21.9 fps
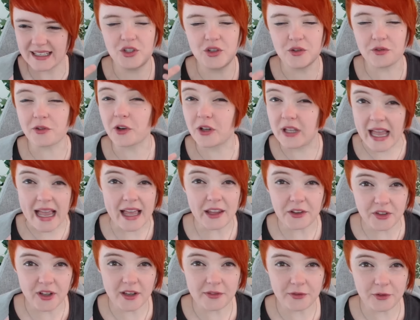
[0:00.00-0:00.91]
you
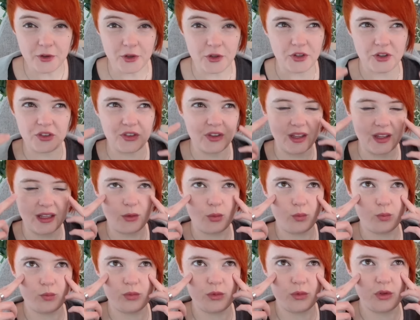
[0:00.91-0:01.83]
forget stuff because it's like
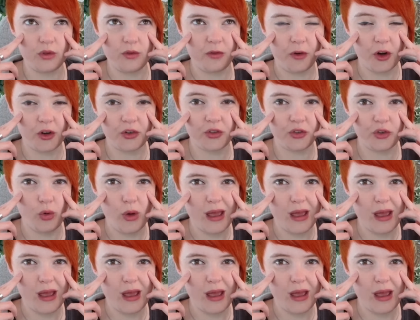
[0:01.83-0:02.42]
the first